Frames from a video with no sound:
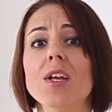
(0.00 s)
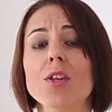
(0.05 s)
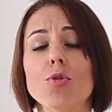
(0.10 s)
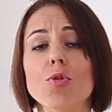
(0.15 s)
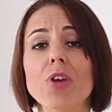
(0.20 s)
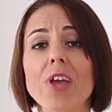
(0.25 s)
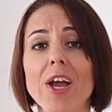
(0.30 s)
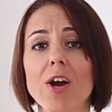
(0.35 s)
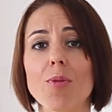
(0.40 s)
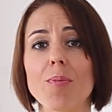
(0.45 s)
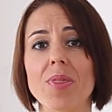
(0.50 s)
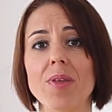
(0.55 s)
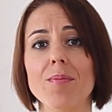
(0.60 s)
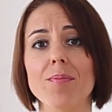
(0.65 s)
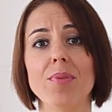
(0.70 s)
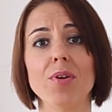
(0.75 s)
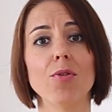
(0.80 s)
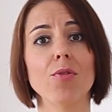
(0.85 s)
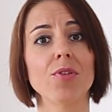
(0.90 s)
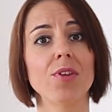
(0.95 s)
to help
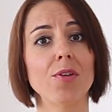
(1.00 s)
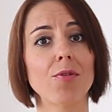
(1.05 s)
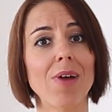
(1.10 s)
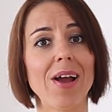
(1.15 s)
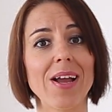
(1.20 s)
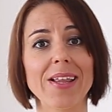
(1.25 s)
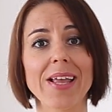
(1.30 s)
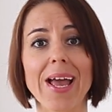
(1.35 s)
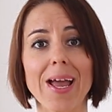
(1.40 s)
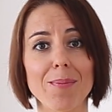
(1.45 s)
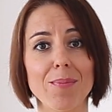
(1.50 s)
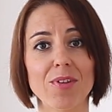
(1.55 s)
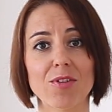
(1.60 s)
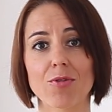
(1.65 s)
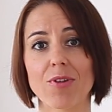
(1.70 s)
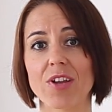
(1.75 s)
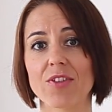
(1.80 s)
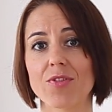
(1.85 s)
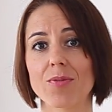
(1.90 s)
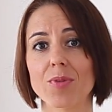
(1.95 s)
them build the right
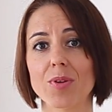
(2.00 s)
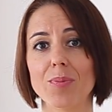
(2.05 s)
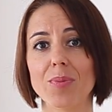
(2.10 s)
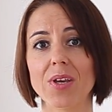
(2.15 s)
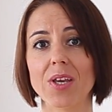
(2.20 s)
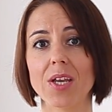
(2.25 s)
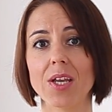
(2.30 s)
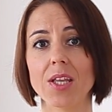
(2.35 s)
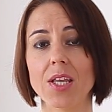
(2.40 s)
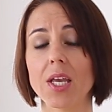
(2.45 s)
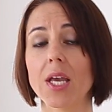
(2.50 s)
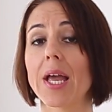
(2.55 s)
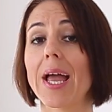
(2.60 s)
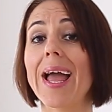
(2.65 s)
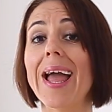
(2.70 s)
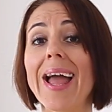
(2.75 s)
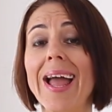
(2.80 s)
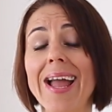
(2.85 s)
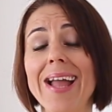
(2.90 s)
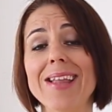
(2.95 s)
habits right from the beginning,
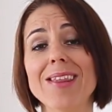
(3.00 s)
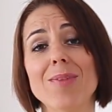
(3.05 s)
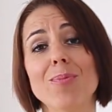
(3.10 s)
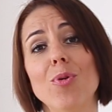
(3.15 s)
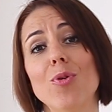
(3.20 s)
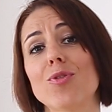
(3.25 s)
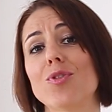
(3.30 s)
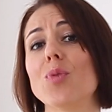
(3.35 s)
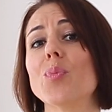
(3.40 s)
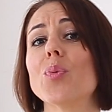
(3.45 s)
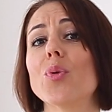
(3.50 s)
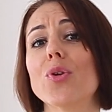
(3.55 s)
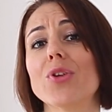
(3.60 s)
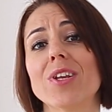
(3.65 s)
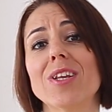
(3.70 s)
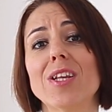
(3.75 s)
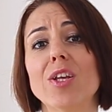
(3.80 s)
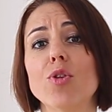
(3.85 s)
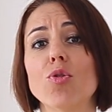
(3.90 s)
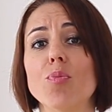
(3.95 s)
and most
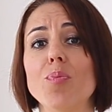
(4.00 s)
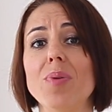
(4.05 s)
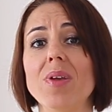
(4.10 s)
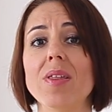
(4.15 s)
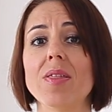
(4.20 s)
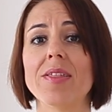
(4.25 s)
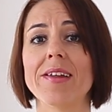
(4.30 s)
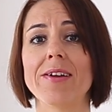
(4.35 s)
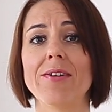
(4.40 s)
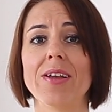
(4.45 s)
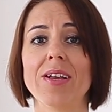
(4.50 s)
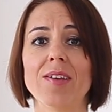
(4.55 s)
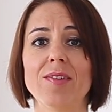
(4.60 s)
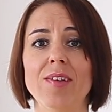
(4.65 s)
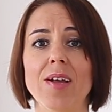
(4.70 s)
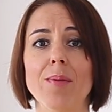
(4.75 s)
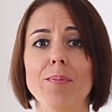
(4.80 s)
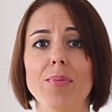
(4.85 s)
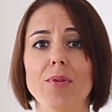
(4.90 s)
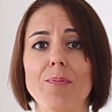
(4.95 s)
importantly, to be their
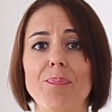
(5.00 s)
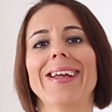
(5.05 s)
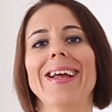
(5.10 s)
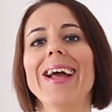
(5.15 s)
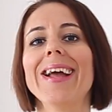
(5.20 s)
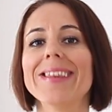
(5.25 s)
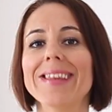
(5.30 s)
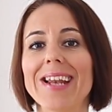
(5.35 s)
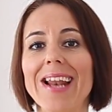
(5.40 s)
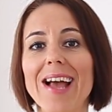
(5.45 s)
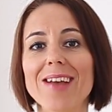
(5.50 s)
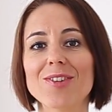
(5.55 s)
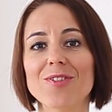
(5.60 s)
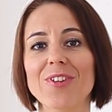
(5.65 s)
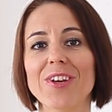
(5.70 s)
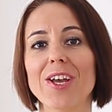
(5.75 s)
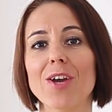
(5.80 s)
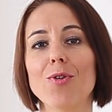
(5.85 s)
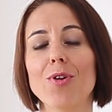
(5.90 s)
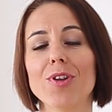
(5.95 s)
example. And the last
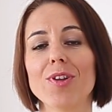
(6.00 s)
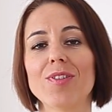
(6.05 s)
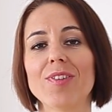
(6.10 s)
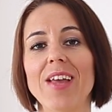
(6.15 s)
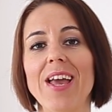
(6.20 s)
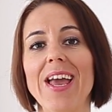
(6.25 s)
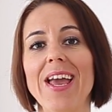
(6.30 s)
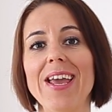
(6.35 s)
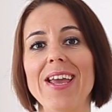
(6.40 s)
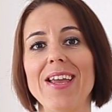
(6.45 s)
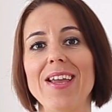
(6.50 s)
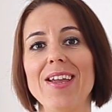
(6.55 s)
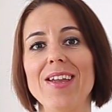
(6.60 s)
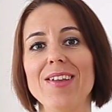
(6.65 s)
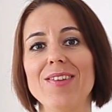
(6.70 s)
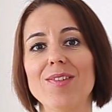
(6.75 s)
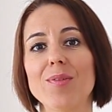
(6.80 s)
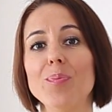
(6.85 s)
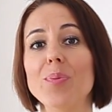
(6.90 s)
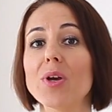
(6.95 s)
thing I want to say
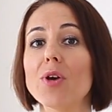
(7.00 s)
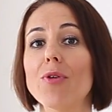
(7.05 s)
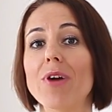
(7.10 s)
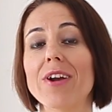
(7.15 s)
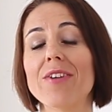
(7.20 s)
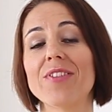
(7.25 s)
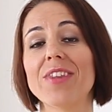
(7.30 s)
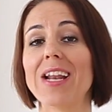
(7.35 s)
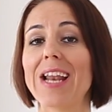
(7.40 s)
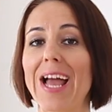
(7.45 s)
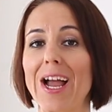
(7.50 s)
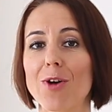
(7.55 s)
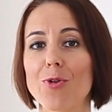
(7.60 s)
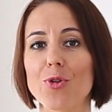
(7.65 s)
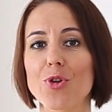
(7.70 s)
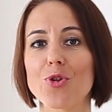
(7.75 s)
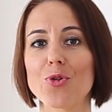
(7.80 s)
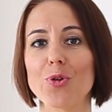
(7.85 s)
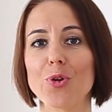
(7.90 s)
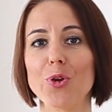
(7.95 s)
is be aware of the
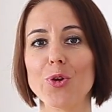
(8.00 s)
language we